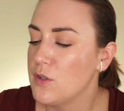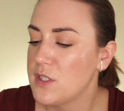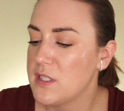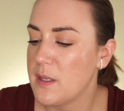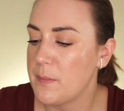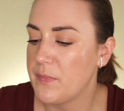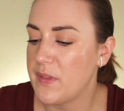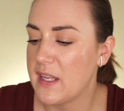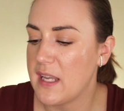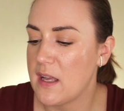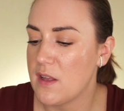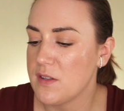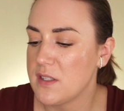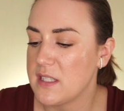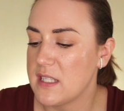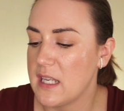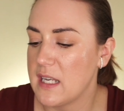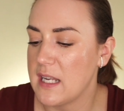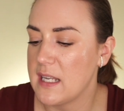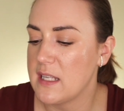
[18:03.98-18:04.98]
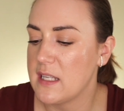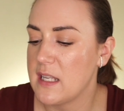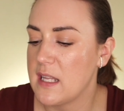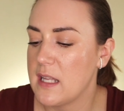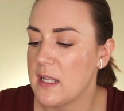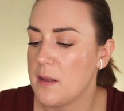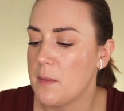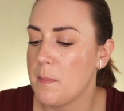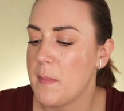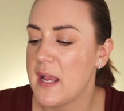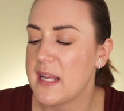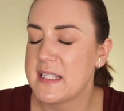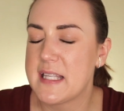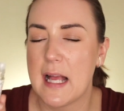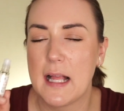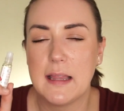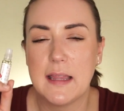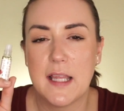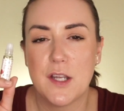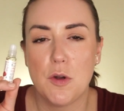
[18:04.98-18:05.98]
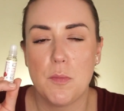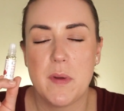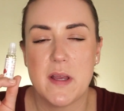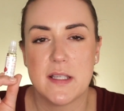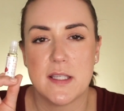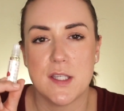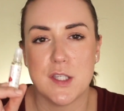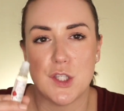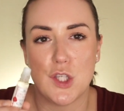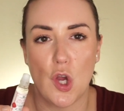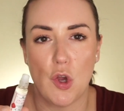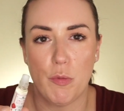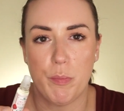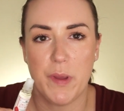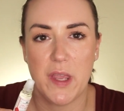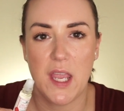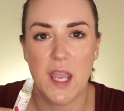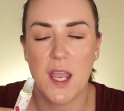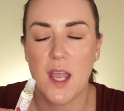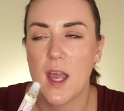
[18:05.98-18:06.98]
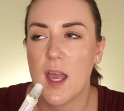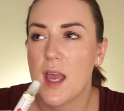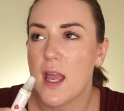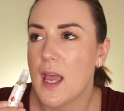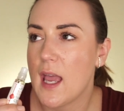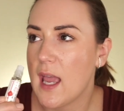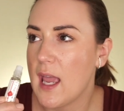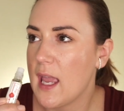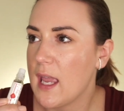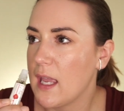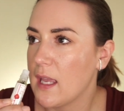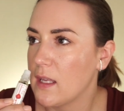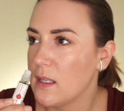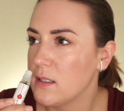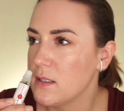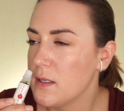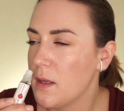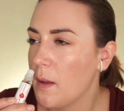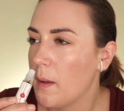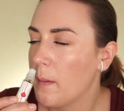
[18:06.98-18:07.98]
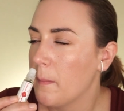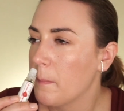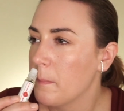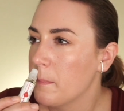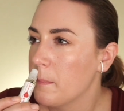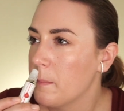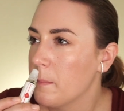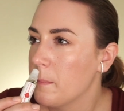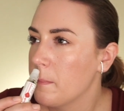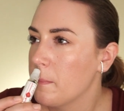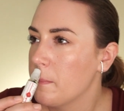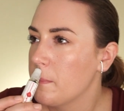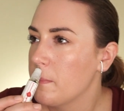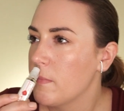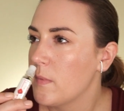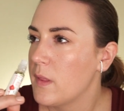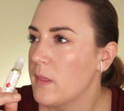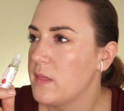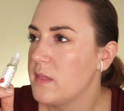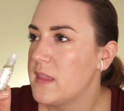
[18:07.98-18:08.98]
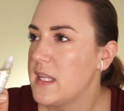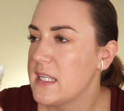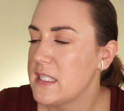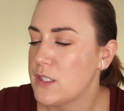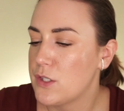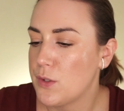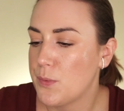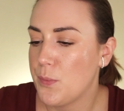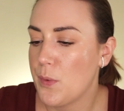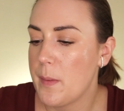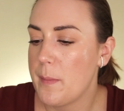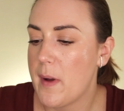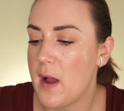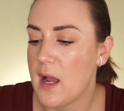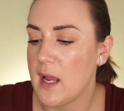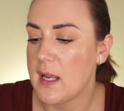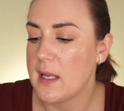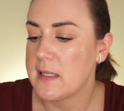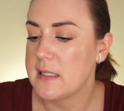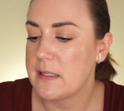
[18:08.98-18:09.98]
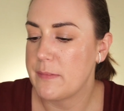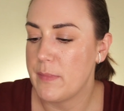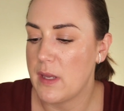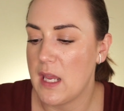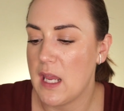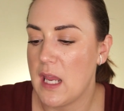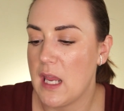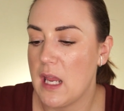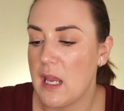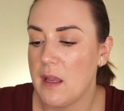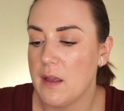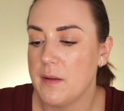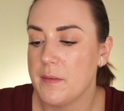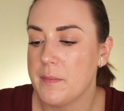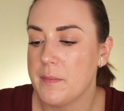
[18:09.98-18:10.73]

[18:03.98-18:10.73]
something else in it that makes it a little bit soapy. And this reminds me